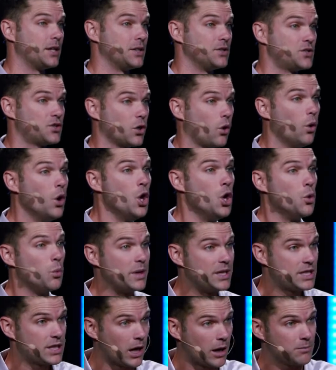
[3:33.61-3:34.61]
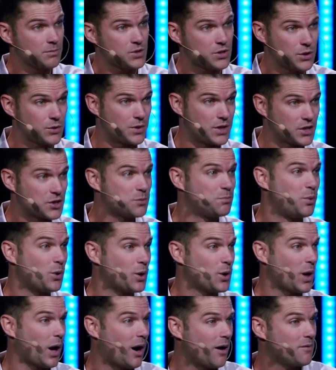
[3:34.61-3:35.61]
And so we come to this
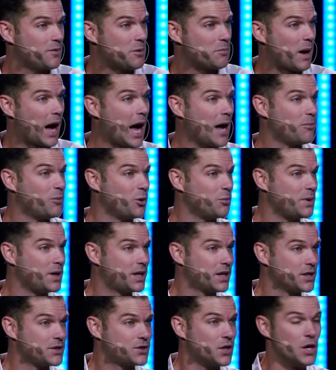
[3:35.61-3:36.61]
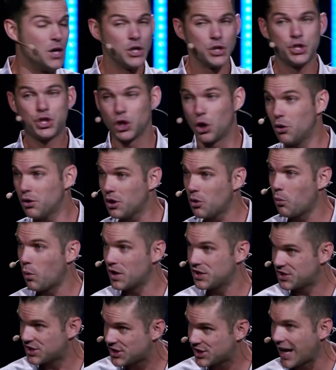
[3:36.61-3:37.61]
book of the Bible because Jonah
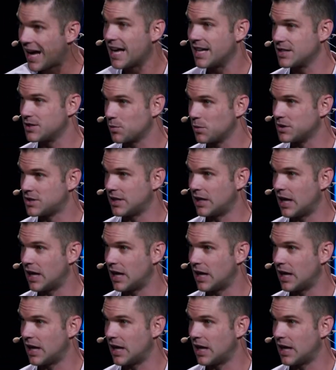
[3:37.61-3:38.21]
was sent, was he